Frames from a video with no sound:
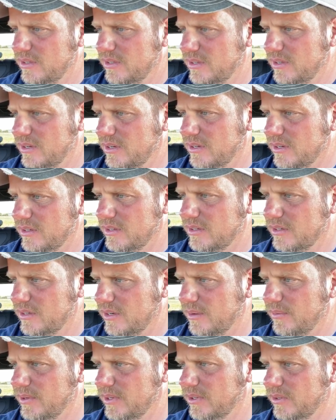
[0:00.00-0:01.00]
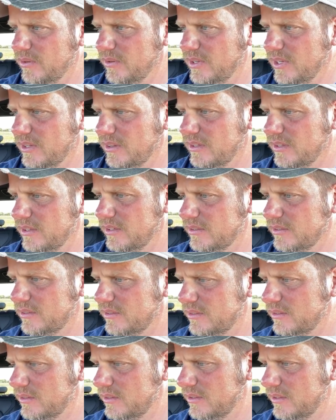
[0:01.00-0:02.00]
here, I'm gonna do it like
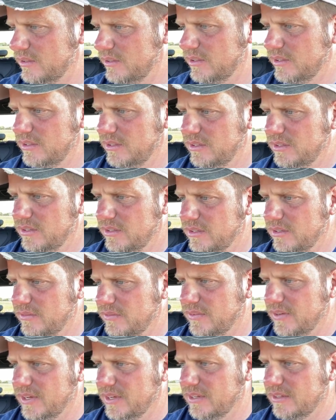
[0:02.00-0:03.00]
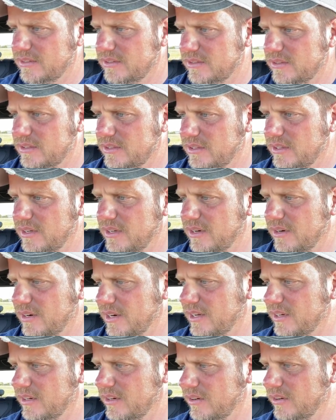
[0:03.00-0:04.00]
this. The fans, there, I
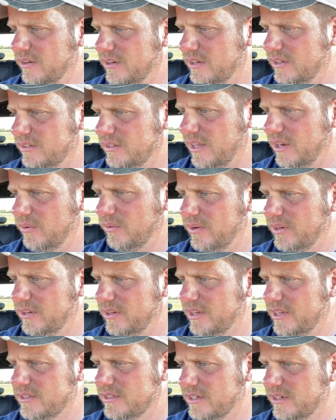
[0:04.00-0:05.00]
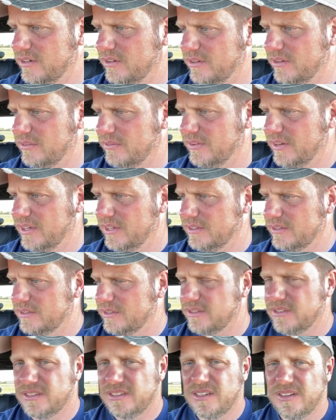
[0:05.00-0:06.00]
can hear you guys. I don't want you guys to hear all the fans.
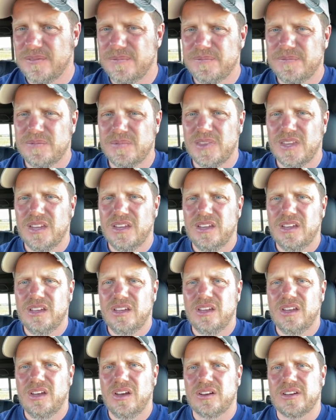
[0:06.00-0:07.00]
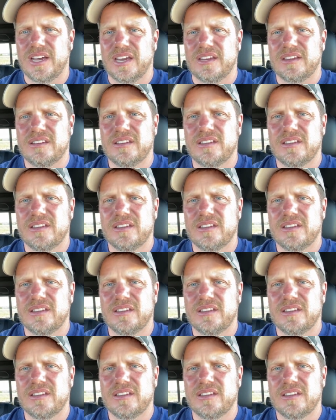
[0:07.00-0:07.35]
Okay.